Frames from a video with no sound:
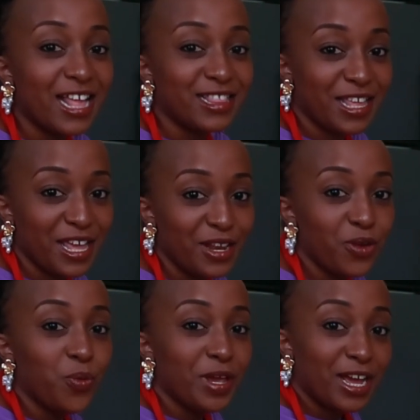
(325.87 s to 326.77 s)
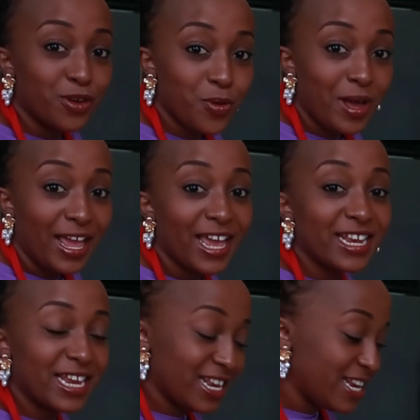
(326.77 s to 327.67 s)
and then we can go
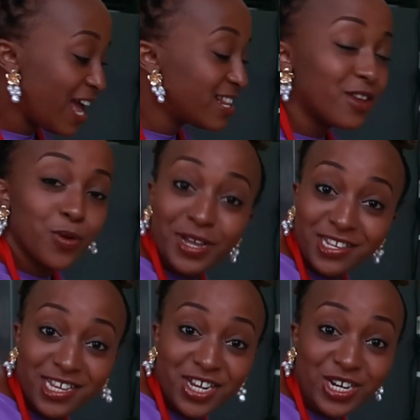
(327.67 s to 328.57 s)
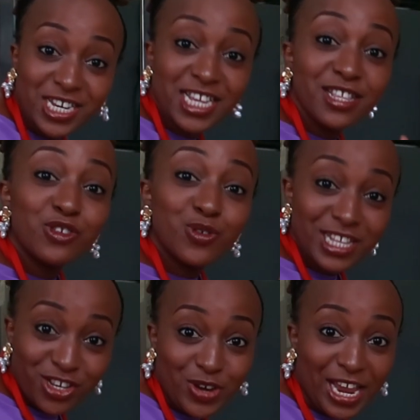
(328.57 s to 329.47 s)
ahead and add the wet ingredients to
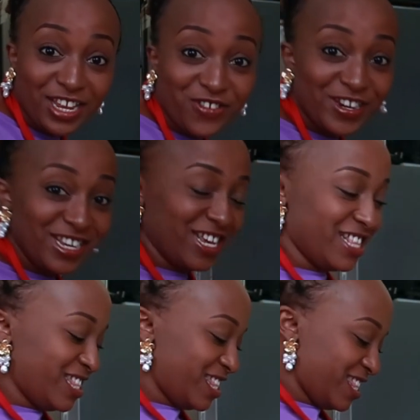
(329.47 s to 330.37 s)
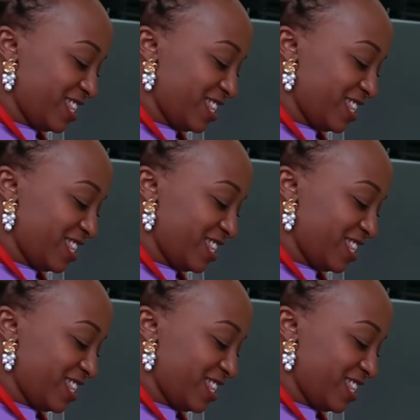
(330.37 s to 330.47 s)
the dry ingredients.